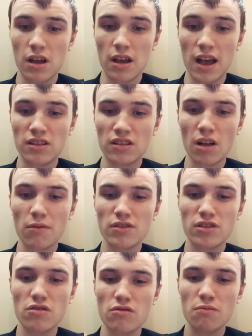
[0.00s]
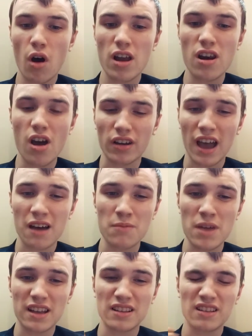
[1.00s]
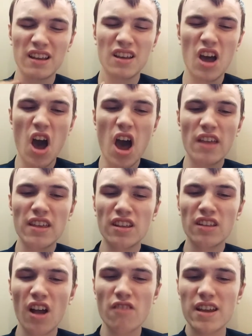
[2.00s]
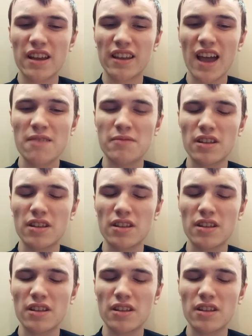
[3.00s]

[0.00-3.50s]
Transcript: And some of you might look at me and think, this is only a game.